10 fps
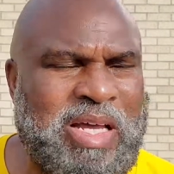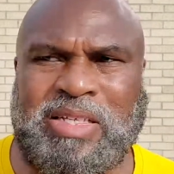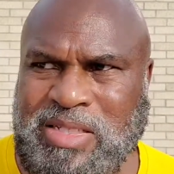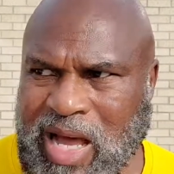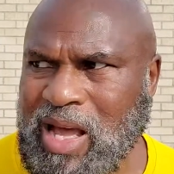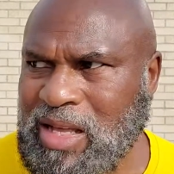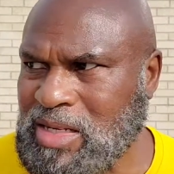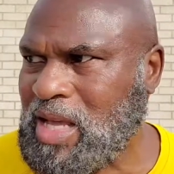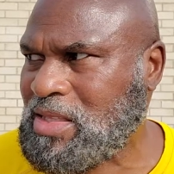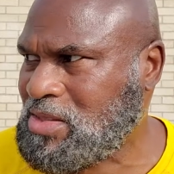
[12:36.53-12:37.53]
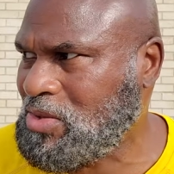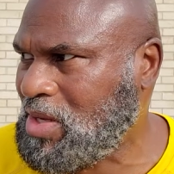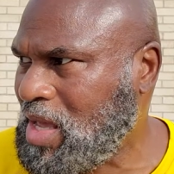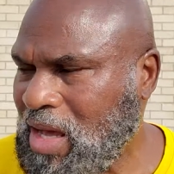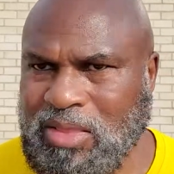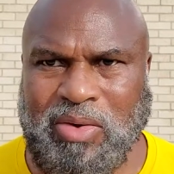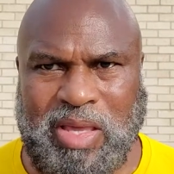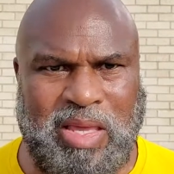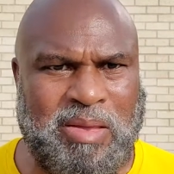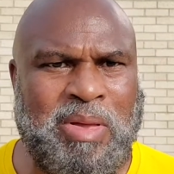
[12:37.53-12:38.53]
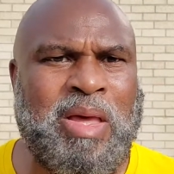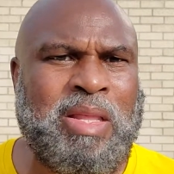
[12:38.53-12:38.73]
It's not connected to the Elohim